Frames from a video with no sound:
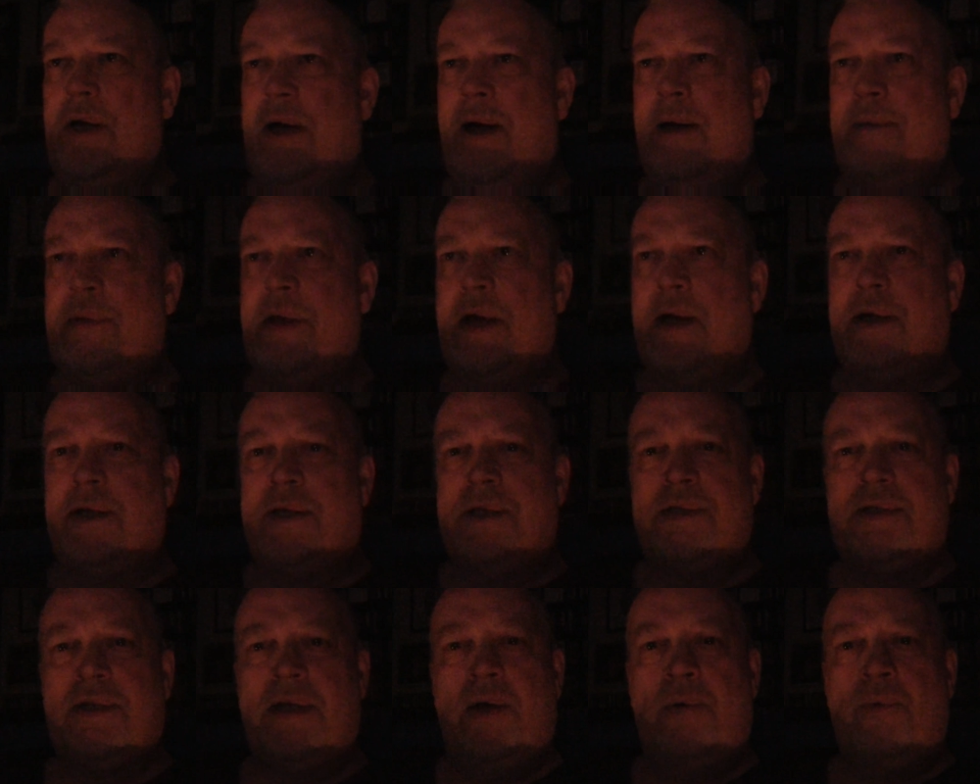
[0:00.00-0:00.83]
I'm not going
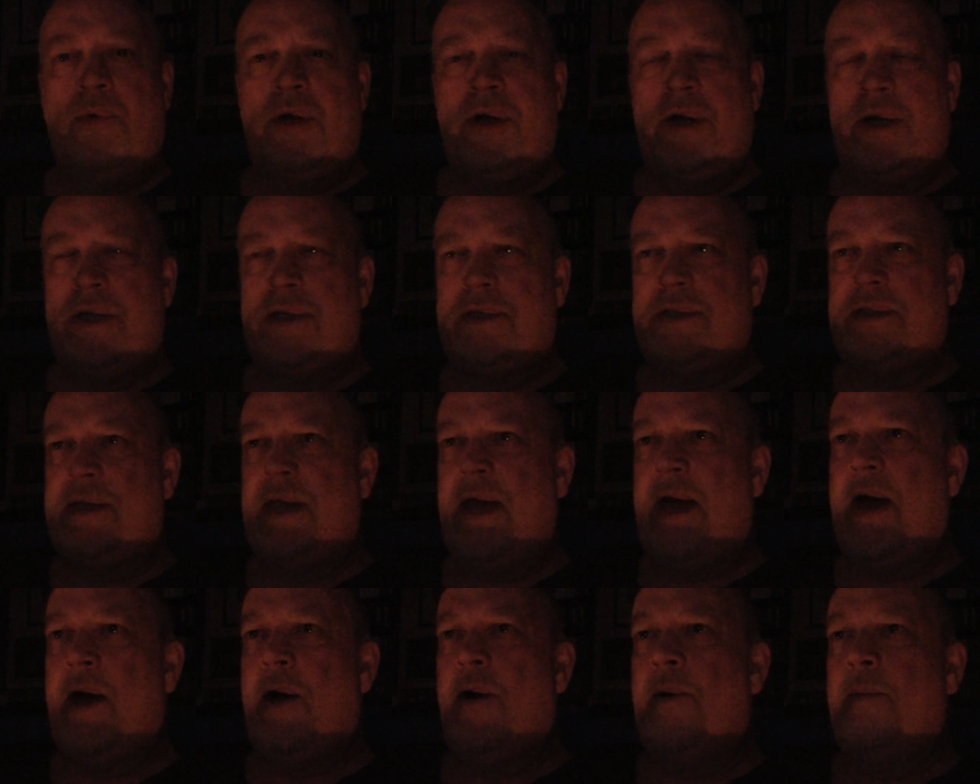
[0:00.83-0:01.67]
to say what it is
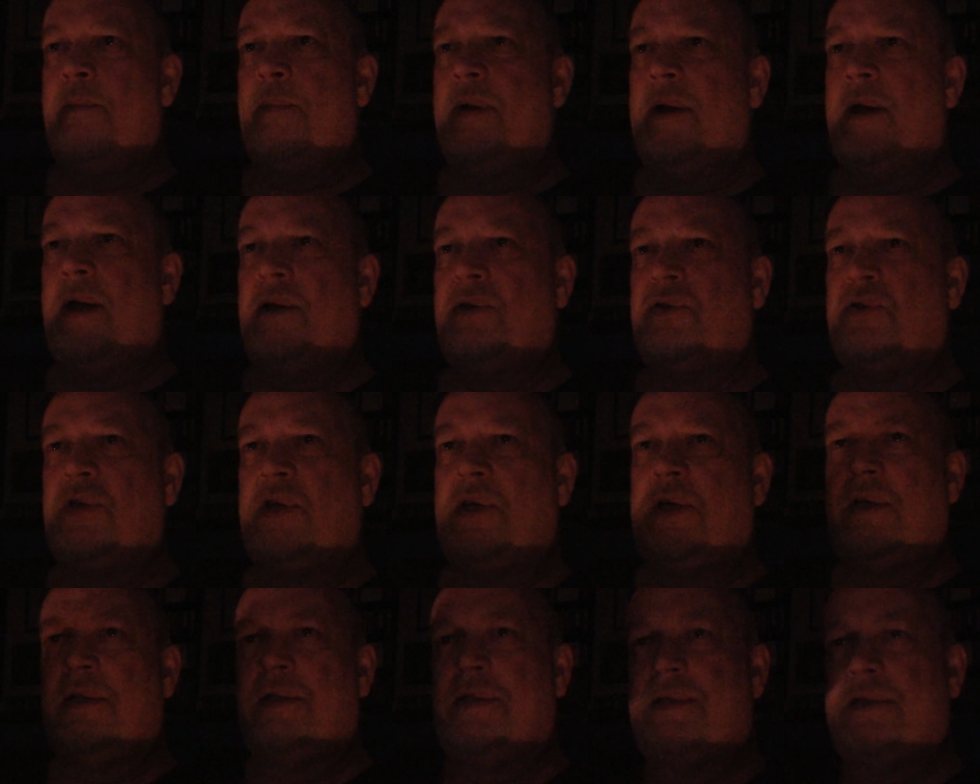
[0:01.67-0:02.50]
now, but I
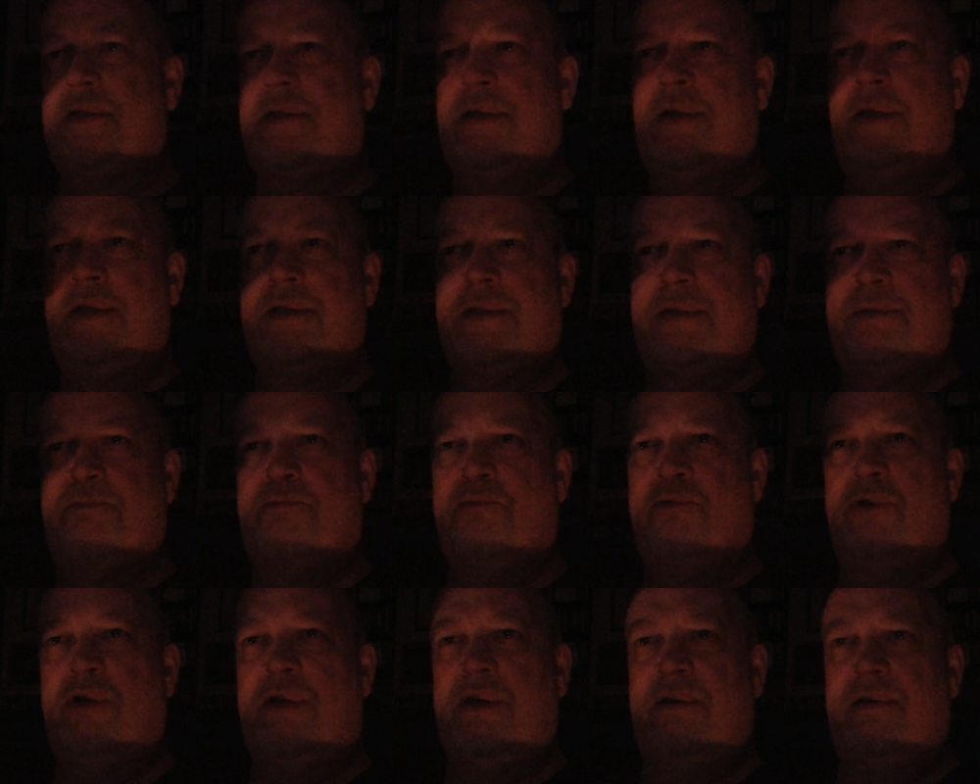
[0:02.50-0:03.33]
think it's
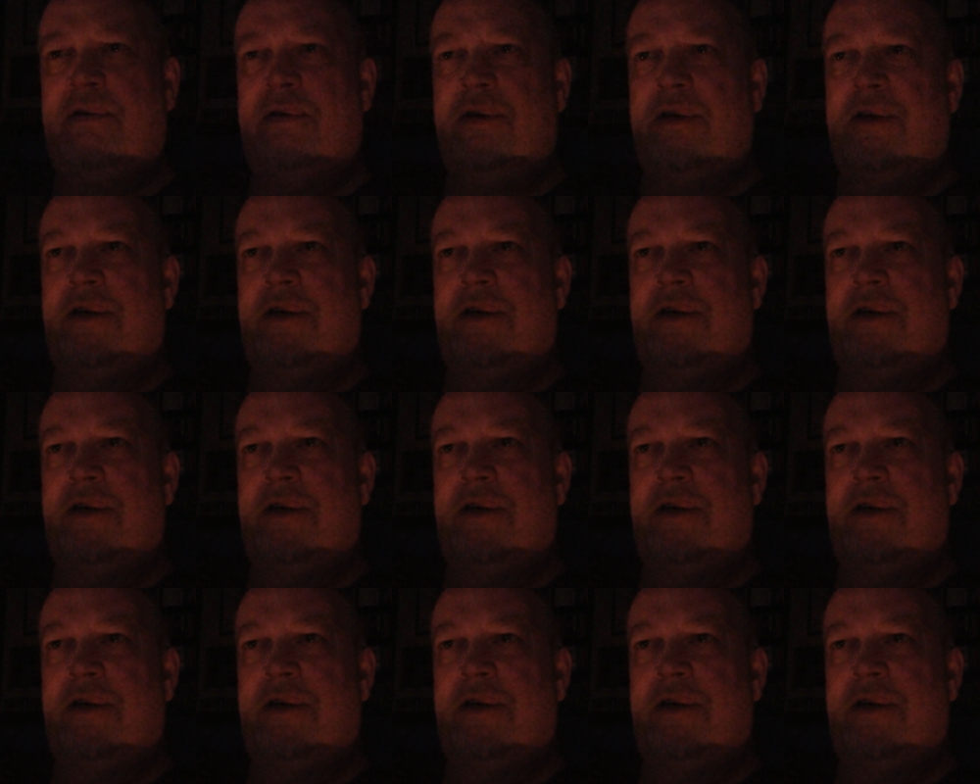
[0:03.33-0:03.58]
pretty.